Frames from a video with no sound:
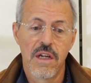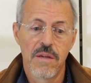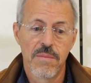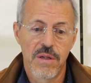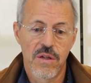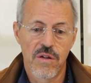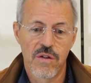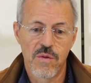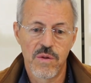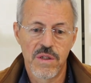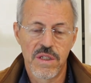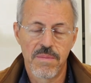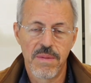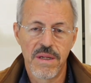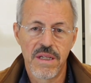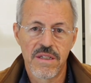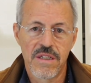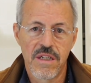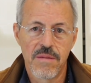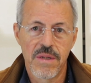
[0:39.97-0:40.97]
because we
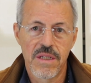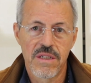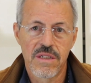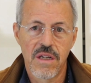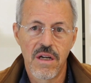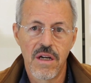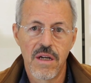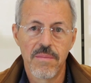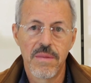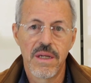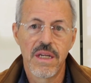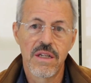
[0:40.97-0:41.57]
spend so much time